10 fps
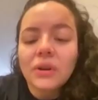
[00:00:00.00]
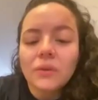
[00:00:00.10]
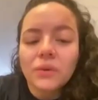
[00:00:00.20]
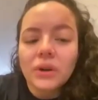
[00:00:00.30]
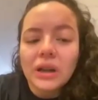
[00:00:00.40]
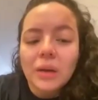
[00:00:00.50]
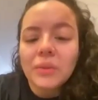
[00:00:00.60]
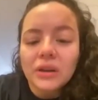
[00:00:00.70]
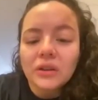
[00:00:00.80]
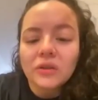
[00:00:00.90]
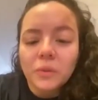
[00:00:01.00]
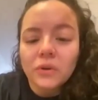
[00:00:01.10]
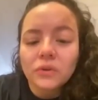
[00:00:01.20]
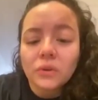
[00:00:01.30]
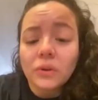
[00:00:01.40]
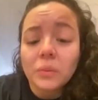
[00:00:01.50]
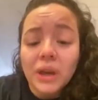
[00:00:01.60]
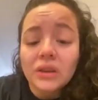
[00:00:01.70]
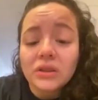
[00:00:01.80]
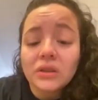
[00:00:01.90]
if we're not being exposed through the
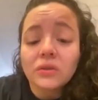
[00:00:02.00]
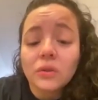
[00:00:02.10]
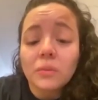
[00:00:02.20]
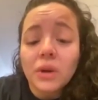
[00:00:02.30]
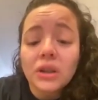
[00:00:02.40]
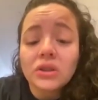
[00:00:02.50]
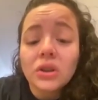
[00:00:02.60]
patient so much,